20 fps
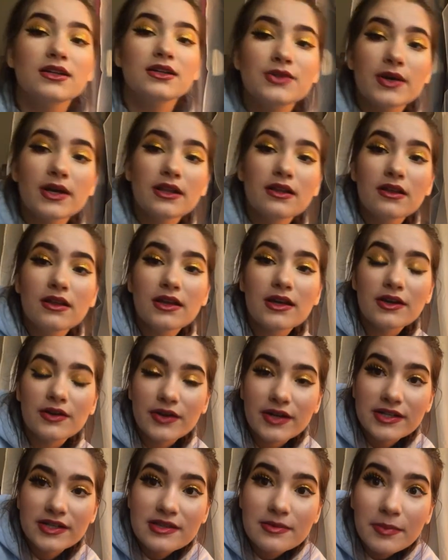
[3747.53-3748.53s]
Do I look like a
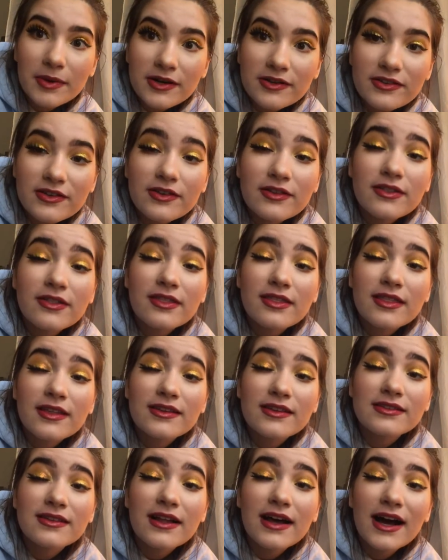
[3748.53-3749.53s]
crazy person?
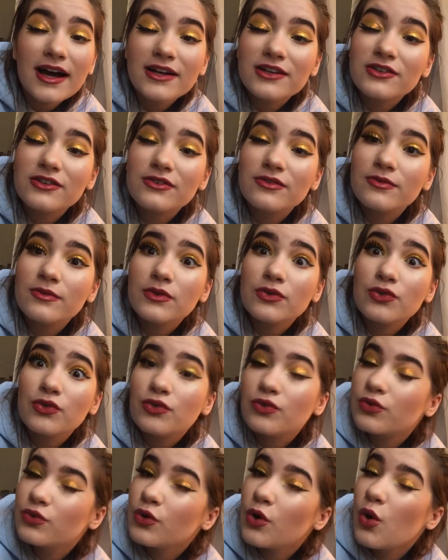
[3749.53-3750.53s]
This lash
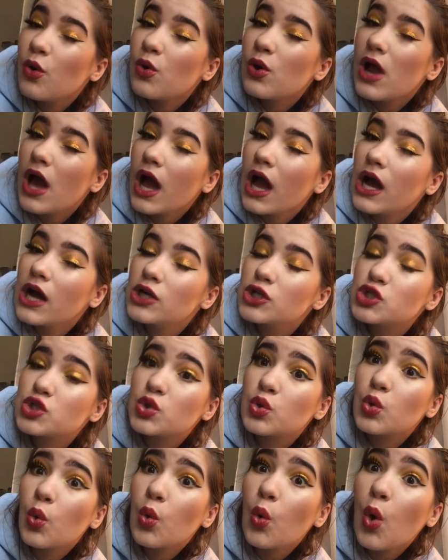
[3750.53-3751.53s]
versus no lash.
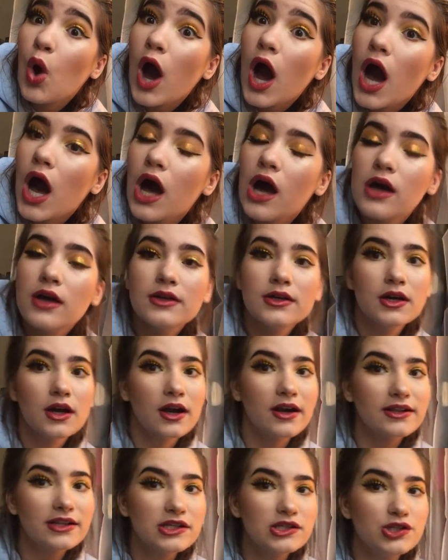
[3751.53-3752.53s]

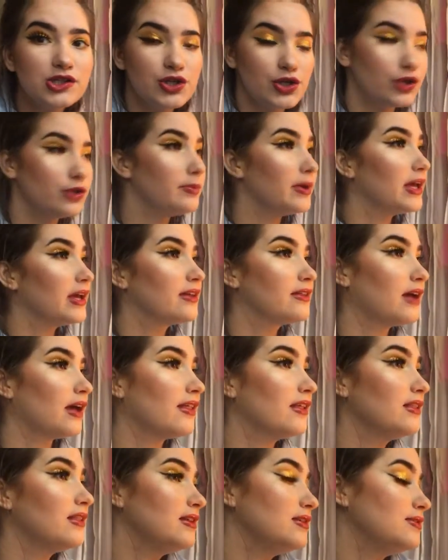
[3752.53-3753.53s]
Are these too big? I
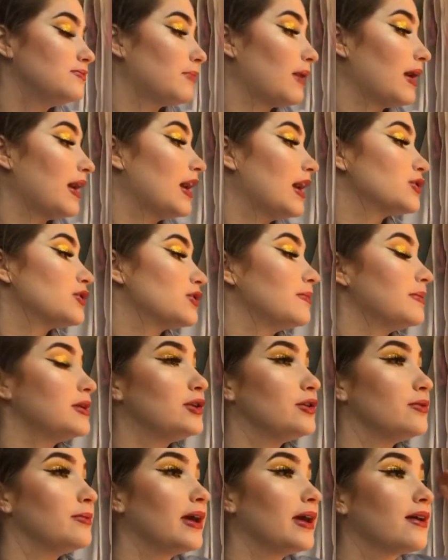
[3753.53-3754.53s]
think these might actually be
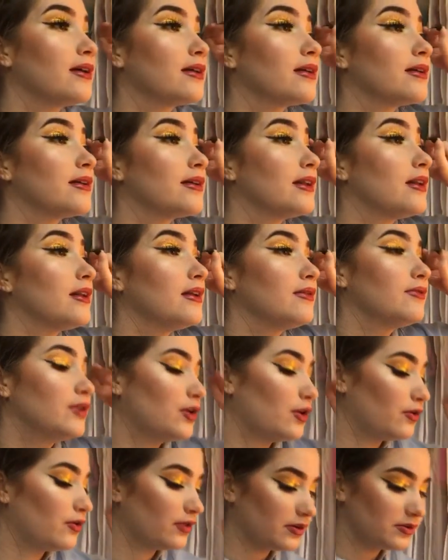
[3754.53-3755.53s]
too big. I didn't even
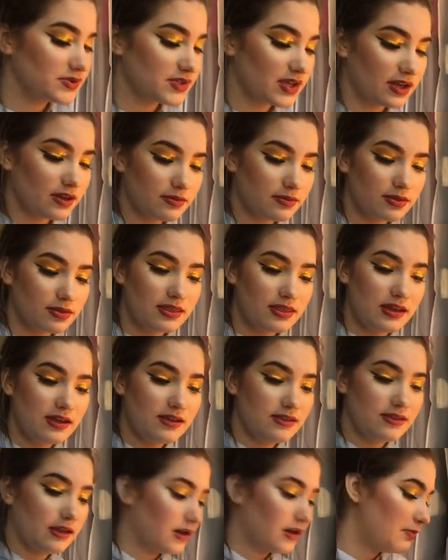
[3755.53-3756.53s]
know that was like a thing
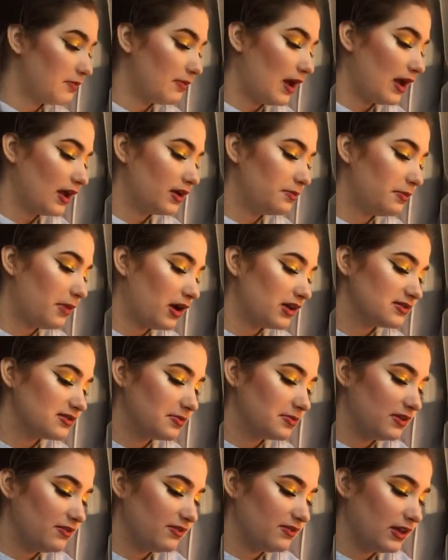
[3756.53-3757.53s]
that I could
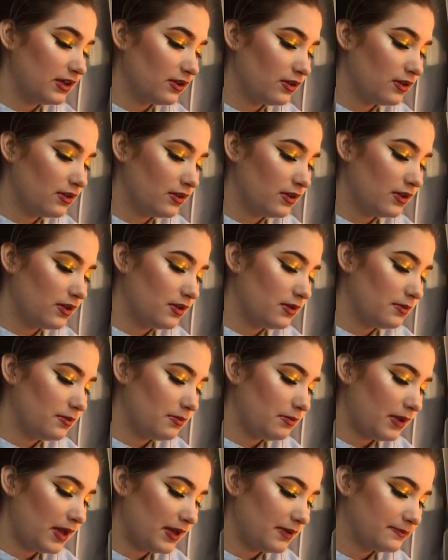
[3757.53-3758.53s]
possibly feel,
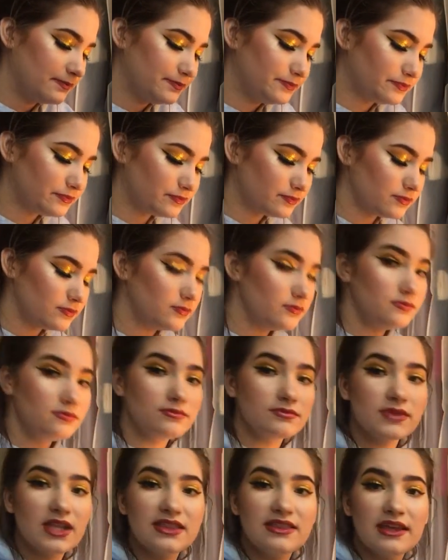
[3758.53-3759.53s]
but I
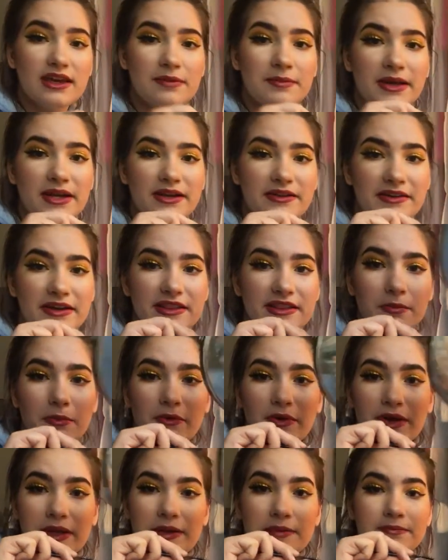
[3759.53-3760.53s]
think I might have hit the
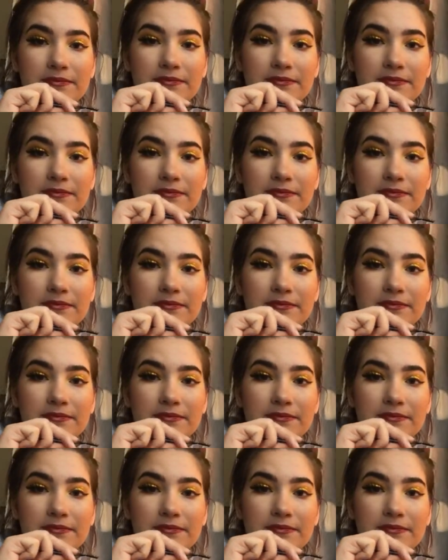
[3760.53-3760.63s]
point.